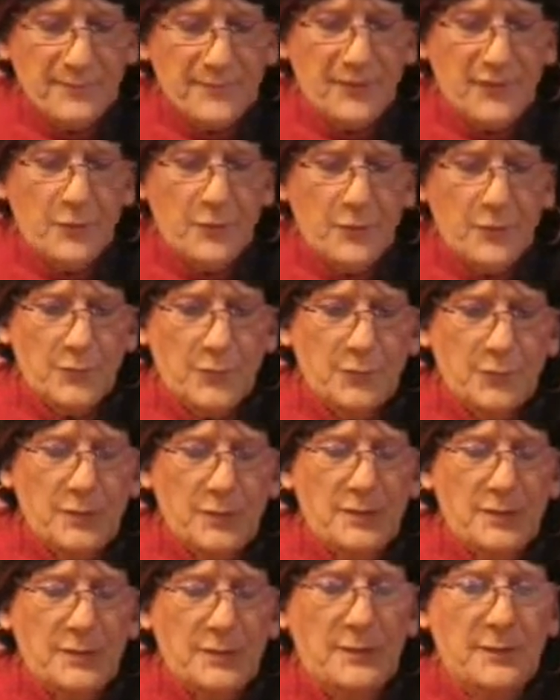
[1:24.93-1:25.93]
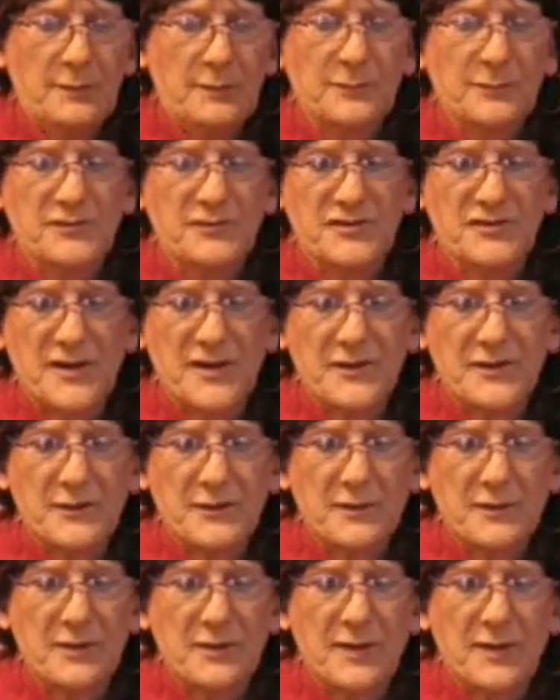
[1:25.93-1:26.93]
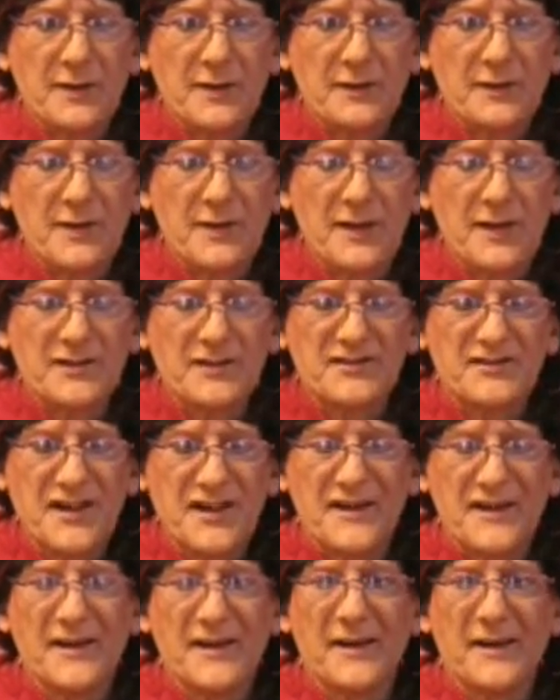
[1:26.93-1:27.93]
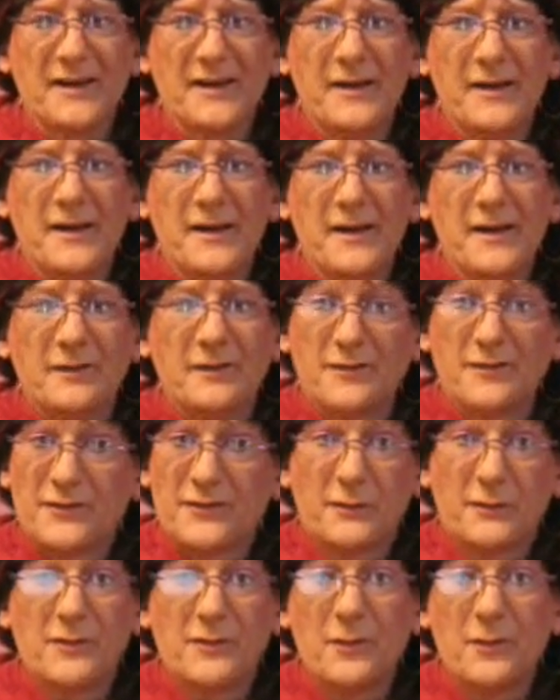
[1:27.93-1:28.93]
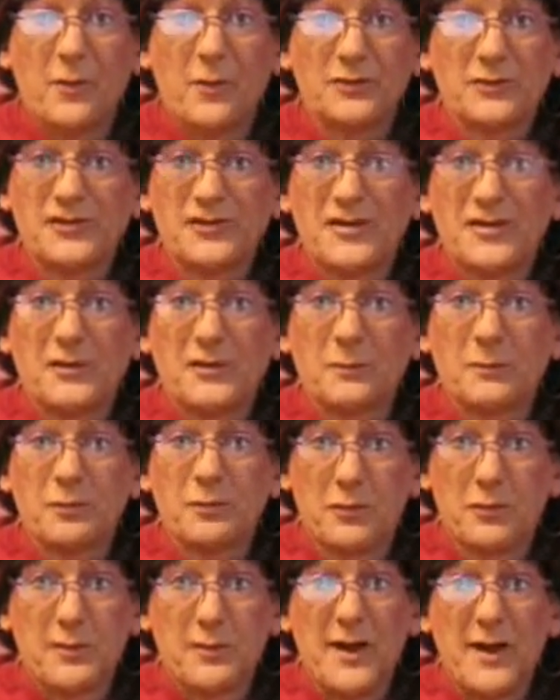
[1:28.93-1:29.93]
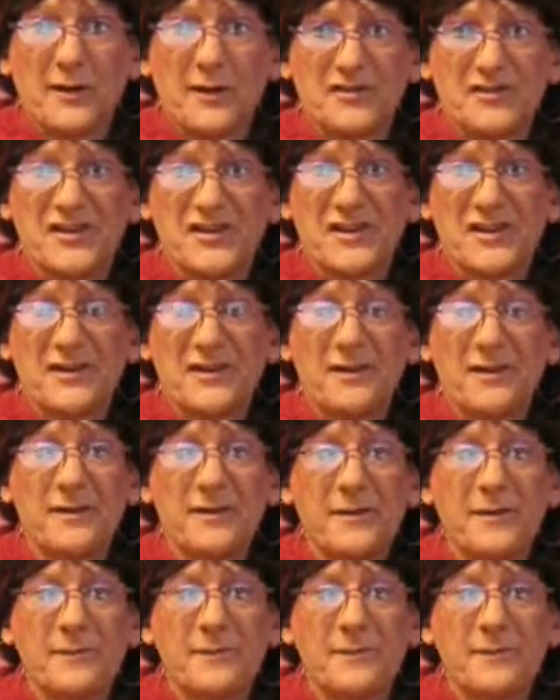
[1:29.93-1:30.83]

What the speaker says: The whole gender agenda, the whole gender pronoun agenda,